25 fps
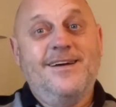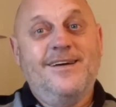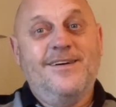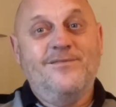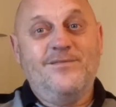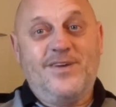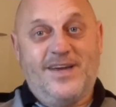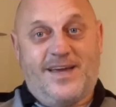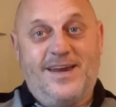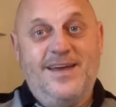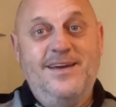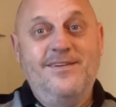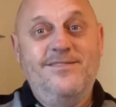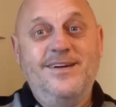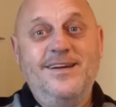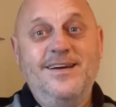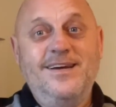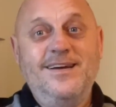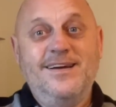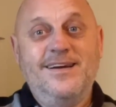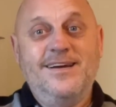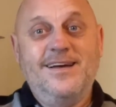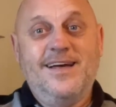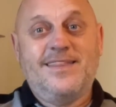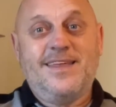Be great, wouldn't
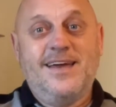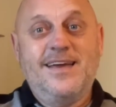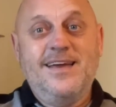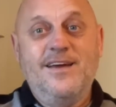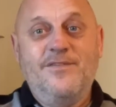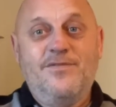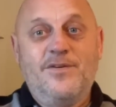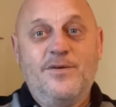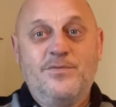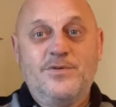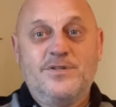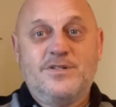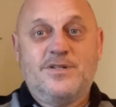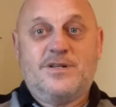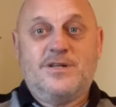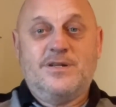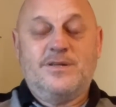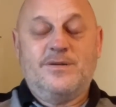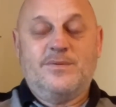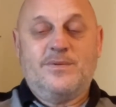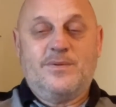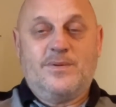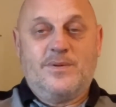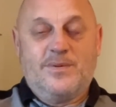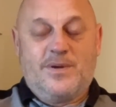it? I think if I was
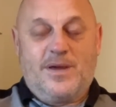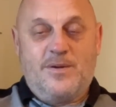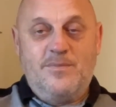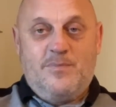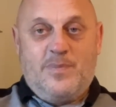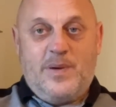getting